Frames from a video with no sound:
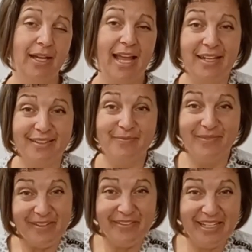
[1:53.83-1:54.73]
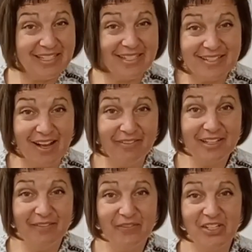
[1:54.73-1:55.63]
And if it is a soft,
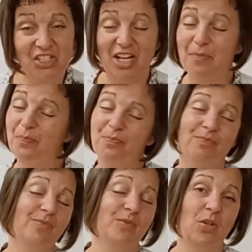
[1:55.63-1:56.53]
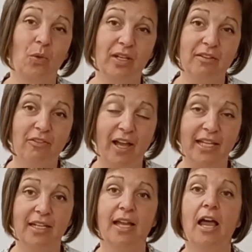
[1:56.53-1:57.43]
comfy chair, totally
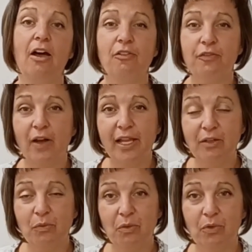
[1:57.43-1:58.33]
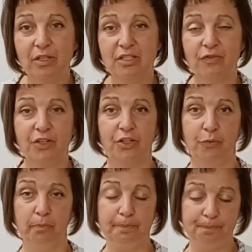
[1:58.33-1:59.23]
fine. Find what works for
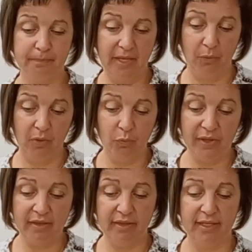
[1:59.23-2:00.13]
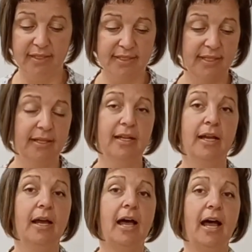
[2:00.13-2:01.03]
you. Now with this,
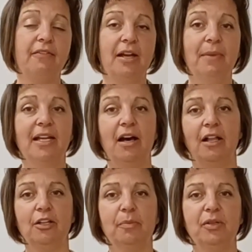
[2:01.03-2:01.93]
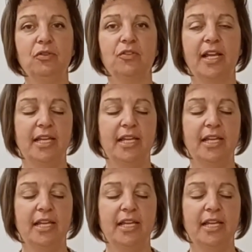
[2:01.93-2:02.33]
I've got my collarbones right